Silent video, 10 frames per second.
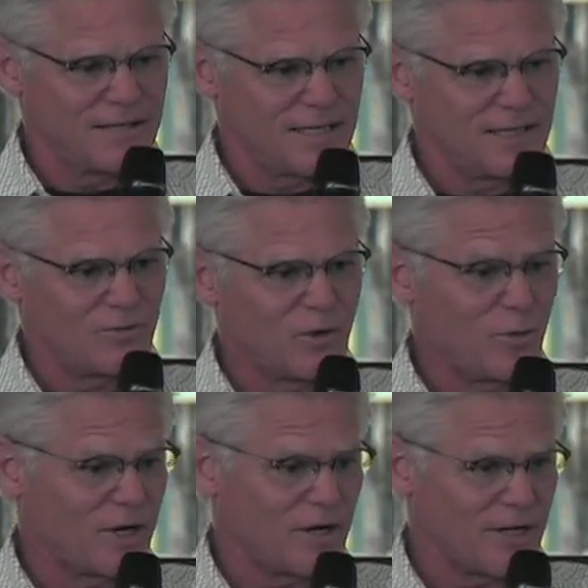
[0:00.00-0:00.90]
uh, we
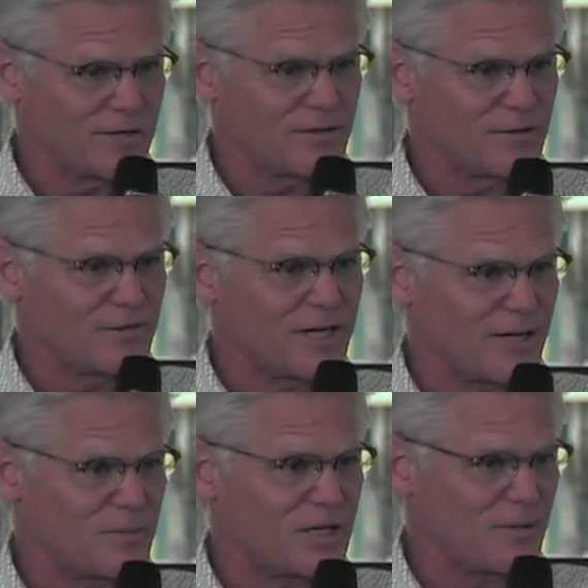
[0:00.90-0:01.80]
went on to
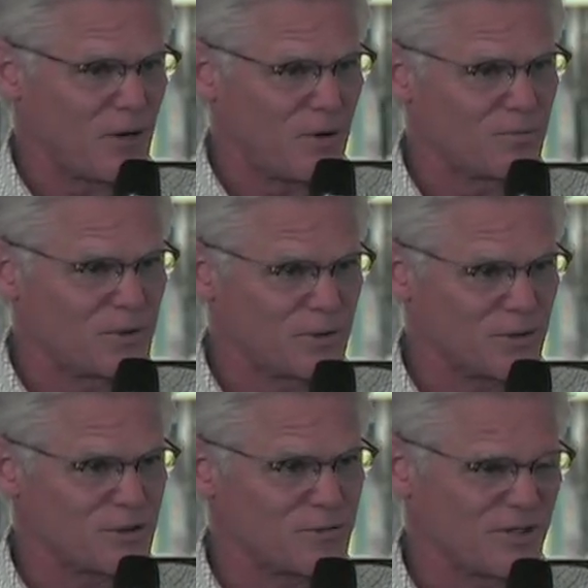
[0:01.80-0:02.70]
kind of become
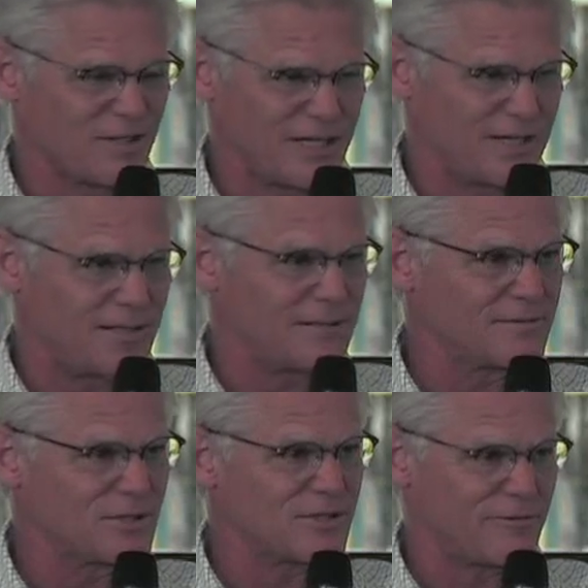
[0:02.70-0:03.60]
homebrewers, really in a
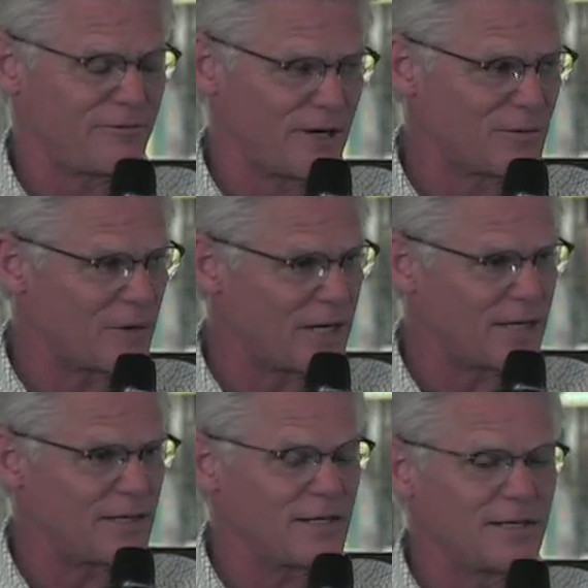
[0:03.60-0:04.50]
just a fun
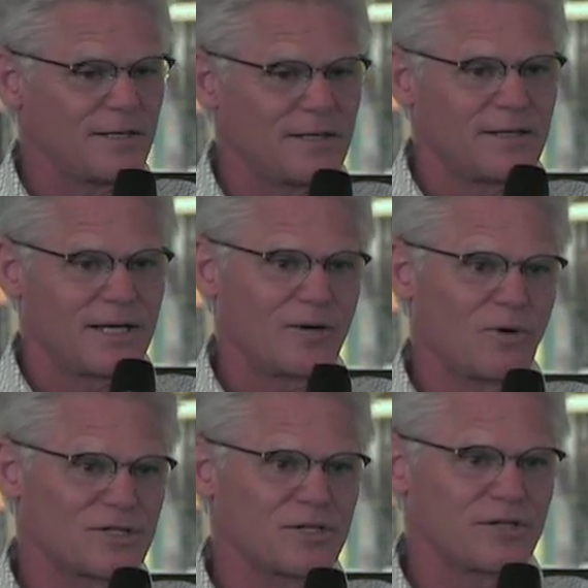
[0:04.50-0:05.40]
way. And it
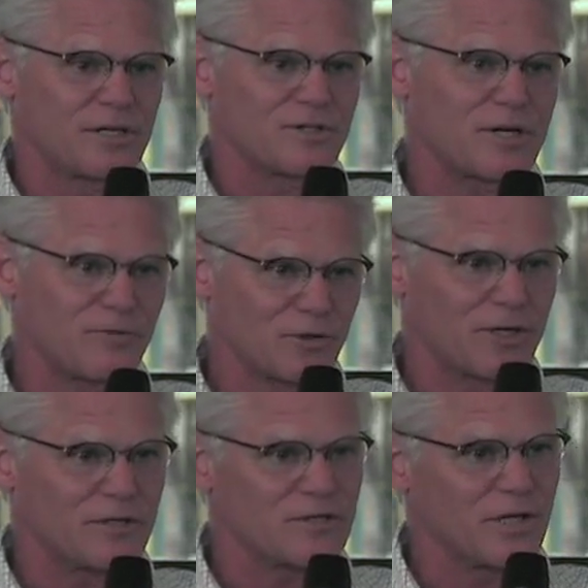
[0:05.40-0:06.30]
wasn't until several
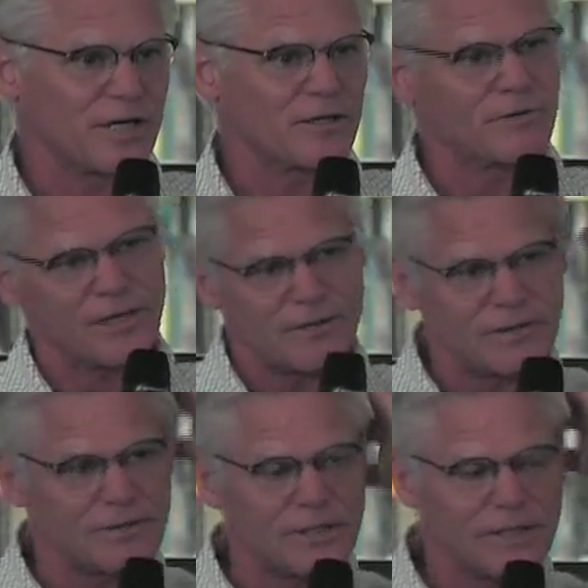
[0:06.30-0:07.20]
years later when I
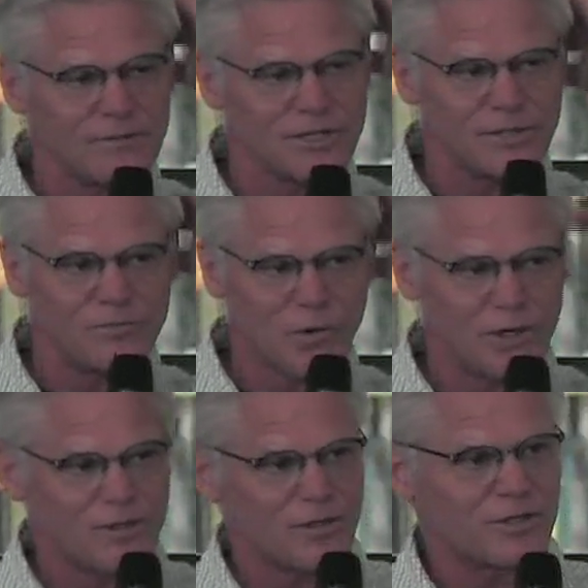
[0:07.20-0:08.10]
really was
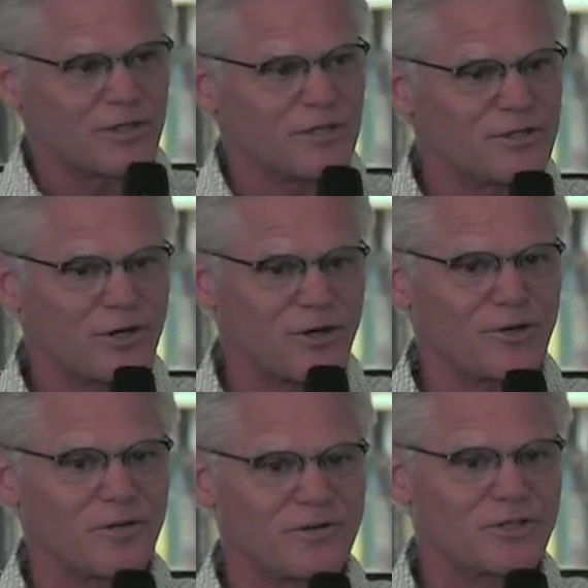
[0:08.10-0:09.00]
more interested in
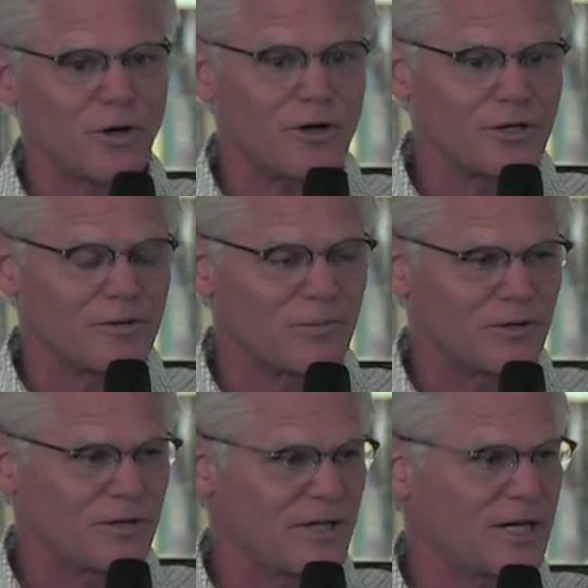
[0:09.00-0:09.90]
started the, starting the
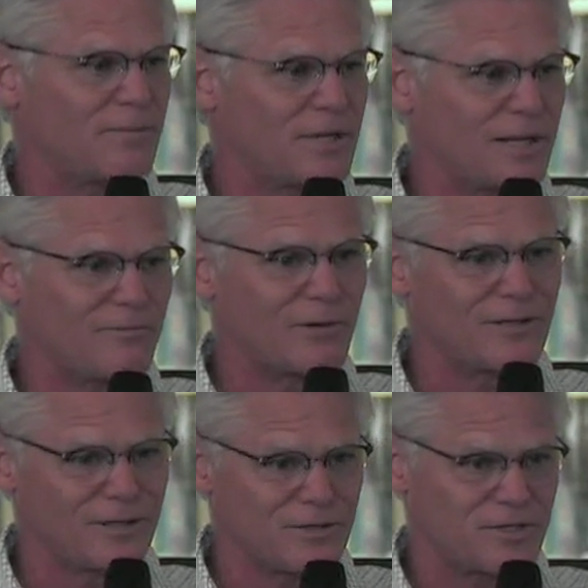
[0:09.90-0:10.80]
brewery that I became
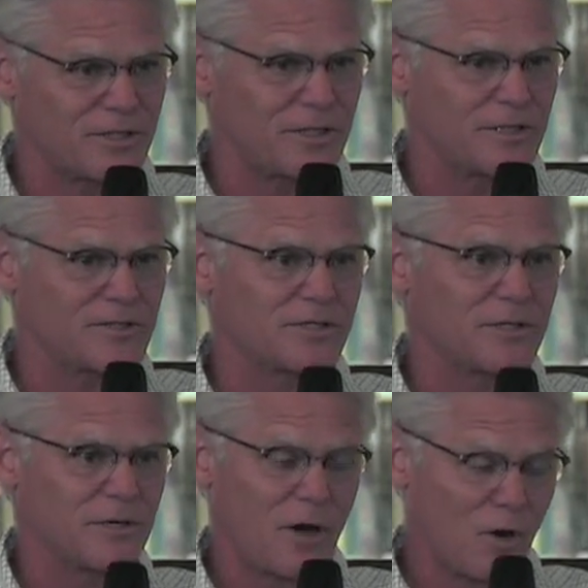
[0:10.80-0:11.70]
really a
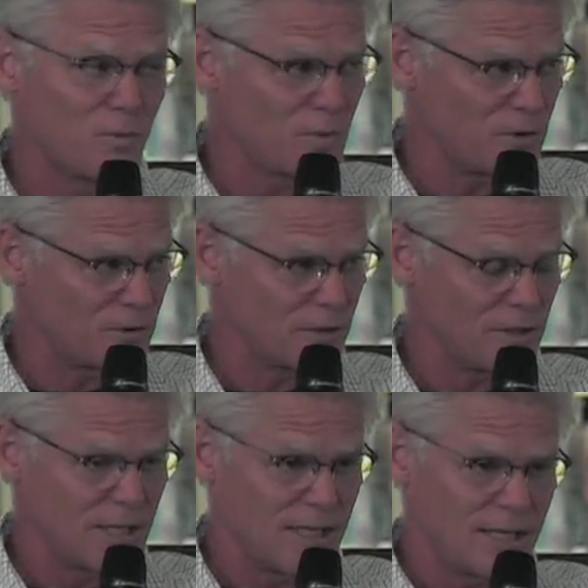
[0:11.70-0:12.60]
serious homebrewer.